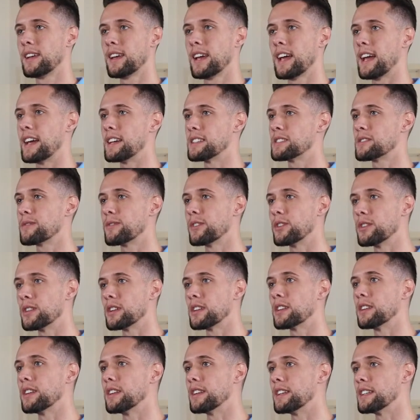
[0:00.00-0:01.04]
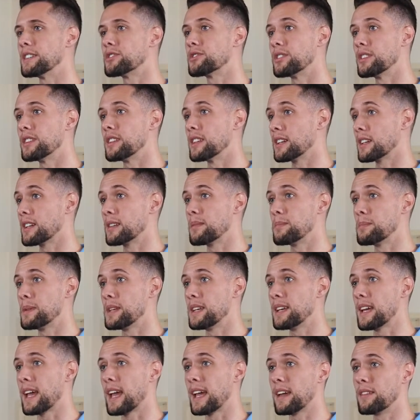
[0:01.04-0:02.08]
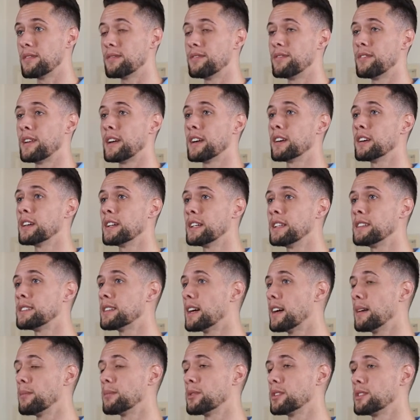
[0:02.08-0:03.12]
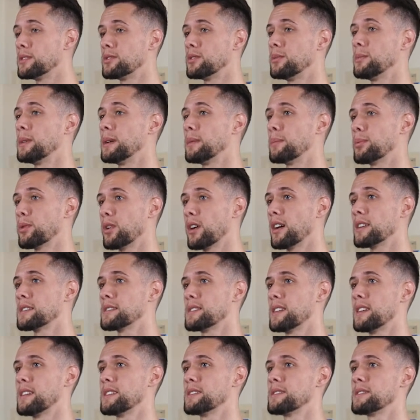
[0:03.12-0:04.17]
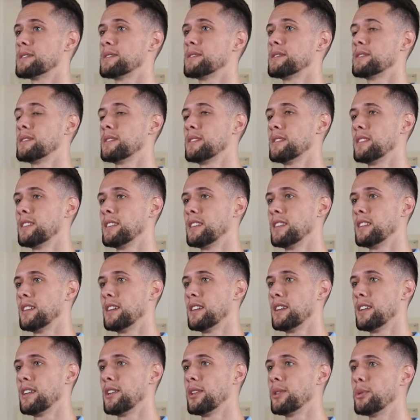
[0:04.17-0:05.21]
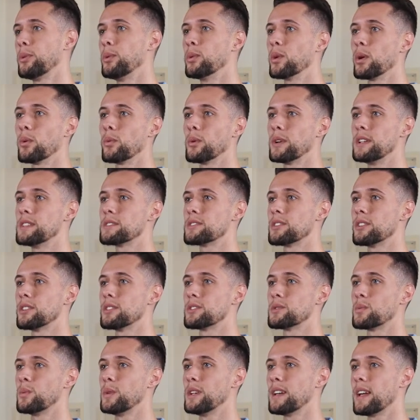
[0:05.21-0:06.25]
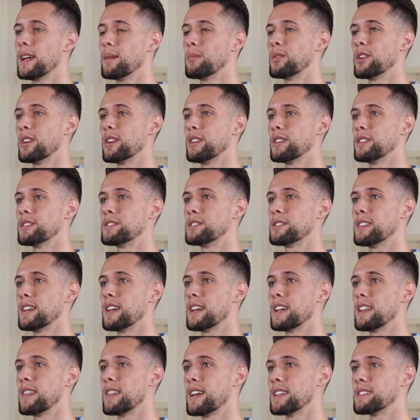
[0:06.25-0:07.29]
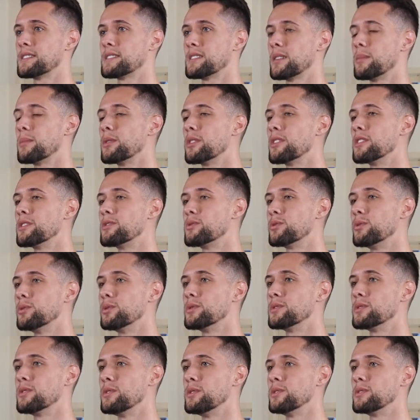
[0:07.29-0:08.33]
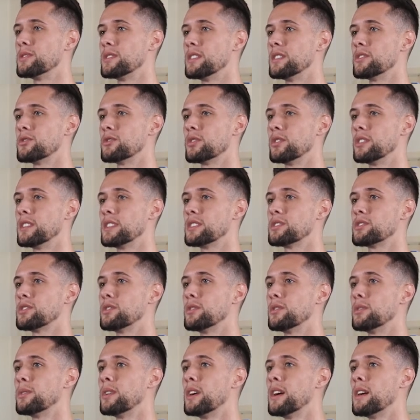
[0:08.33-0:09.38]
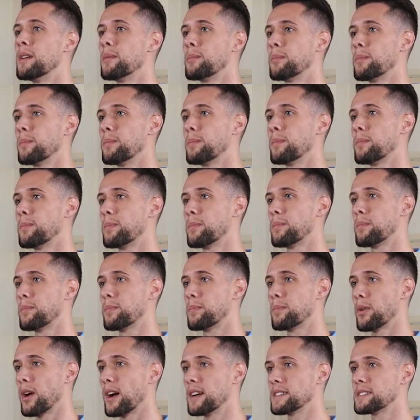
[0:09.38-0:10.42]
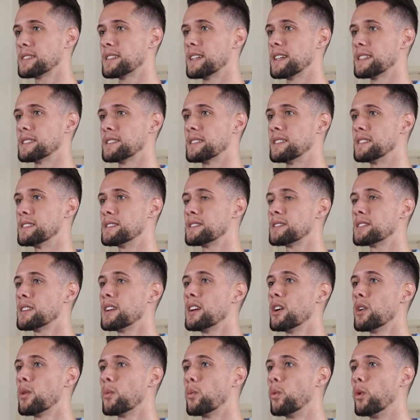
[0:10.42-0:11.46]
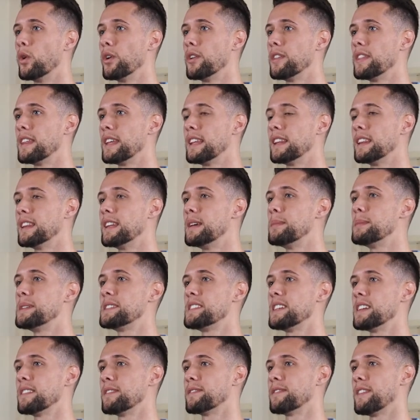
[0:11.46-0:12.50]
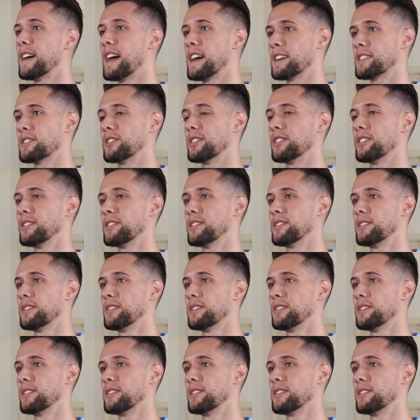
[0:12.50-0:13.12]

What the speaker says: As for the clinician, it could be a very time-consuming process. Through our research, we came to understand that some of the tools used in traditional processes were the limiting factor